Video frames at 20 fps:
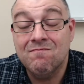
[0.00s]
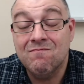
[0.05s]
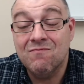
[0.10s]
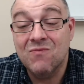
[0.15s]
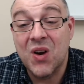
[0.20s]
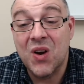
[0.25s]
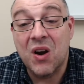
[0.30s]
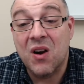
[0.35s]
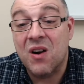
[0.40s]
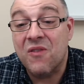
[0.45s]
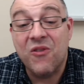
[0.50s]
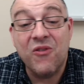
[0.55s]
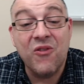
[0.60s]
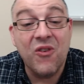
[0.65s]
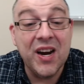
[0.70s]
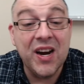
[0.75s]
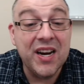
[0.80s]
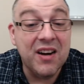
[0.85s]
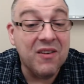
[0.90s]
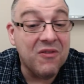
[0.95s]

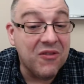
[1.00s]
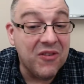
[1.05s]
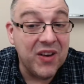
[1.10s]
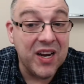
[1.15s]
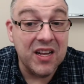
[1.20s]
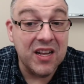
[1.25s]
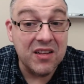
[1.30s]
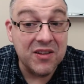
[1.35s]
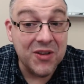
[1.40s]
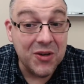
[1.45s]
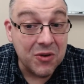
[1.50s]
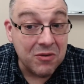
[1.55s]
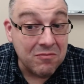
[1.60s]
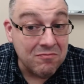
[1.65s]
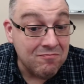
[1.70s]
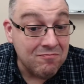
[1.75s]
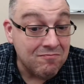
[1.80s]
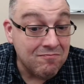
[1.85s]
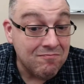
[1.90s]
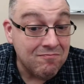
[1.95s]
afraid of failure,
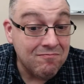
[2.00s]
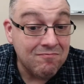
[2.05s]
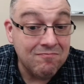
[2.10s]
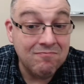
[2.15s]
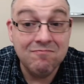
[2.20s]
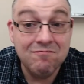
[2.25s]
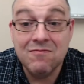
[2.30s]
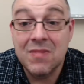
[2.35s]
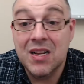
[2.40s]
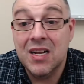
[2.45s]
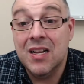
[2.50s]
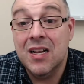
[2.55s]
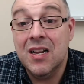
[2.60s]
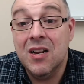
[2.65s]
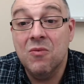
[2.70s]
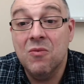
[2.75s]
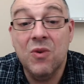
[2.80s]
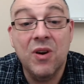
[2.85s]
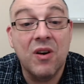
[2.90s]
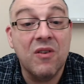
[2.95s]

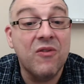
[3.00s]
we're